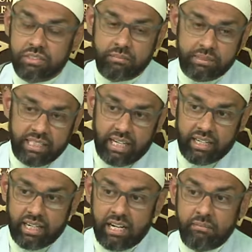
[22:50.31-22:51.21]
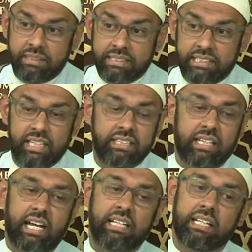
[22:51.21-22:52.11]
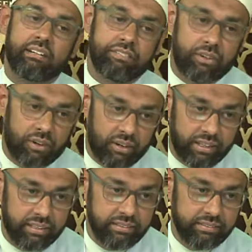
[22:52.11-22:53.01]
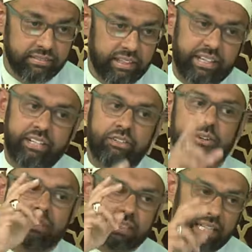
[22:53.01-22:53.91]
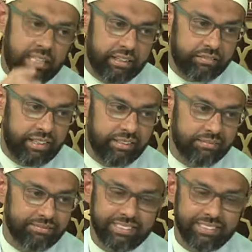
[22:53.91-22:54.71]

something haram and say that I love God and He knows I love Him.